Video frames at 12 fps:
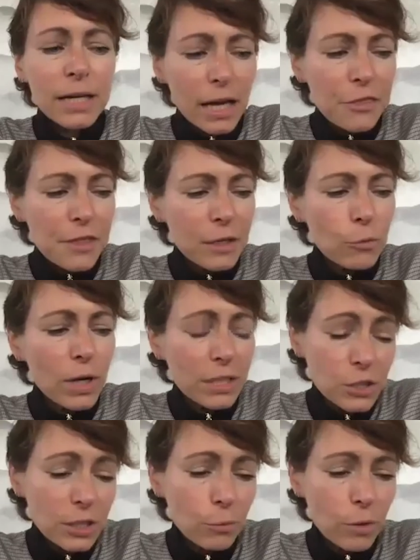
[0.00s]
think
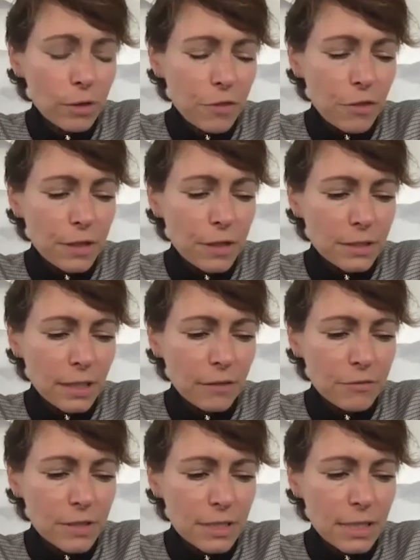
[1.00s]
actually one of the things I
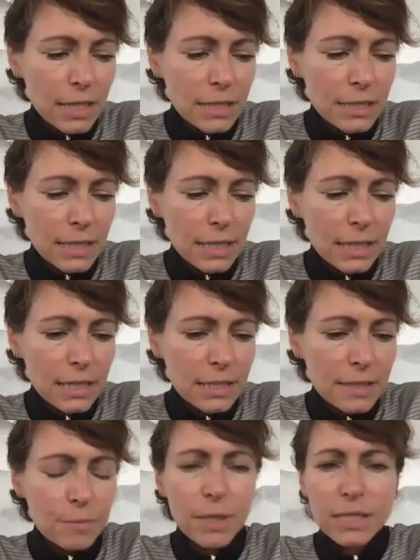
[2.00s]
haven't said
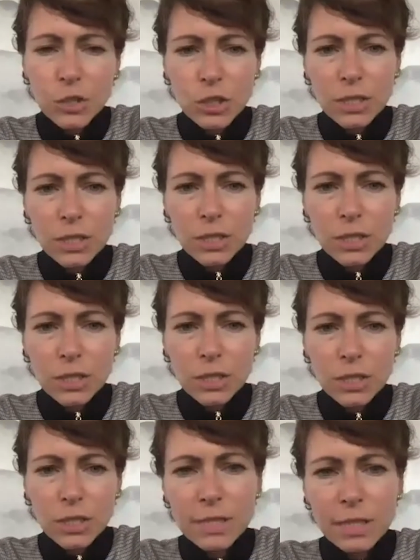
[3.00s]
is the messages we're
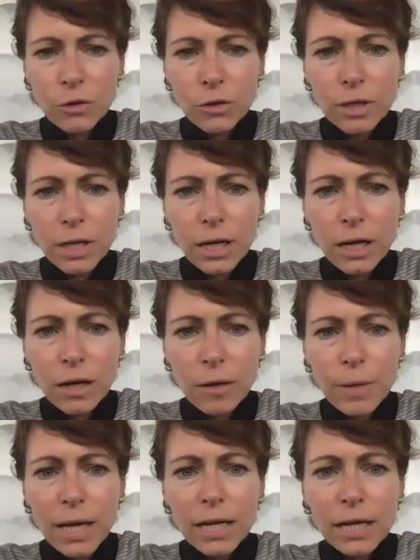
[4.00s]
focusing on.
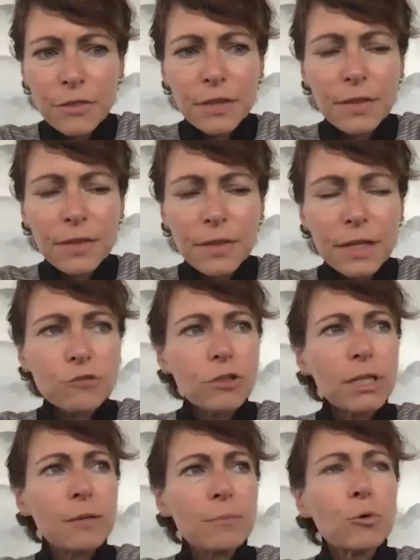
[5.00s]
And I think that's
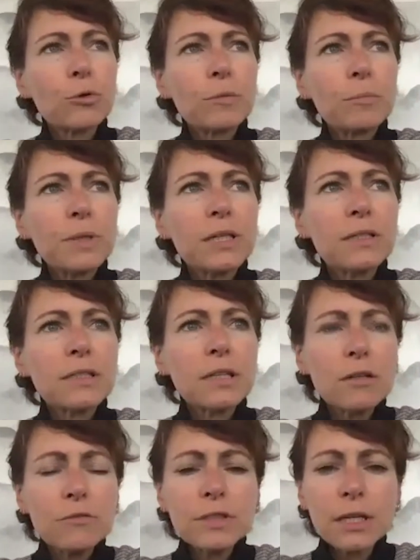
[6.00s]
really important because
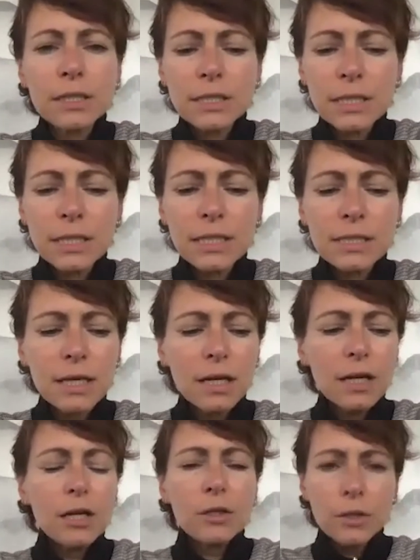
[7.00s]
COVID-19 is
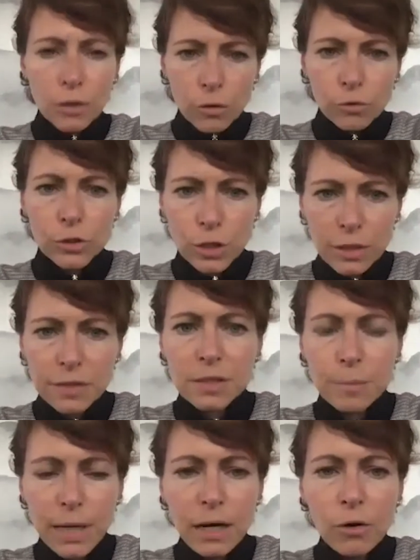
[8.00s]
not just
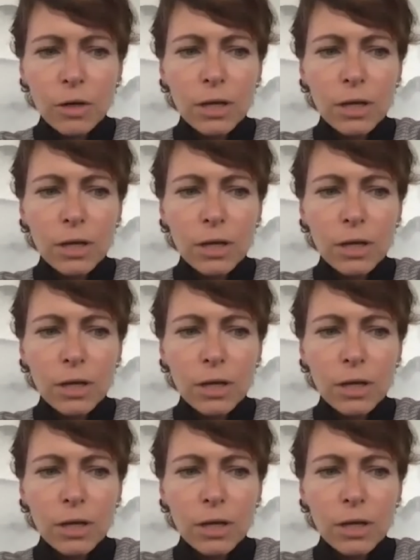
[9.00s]
about,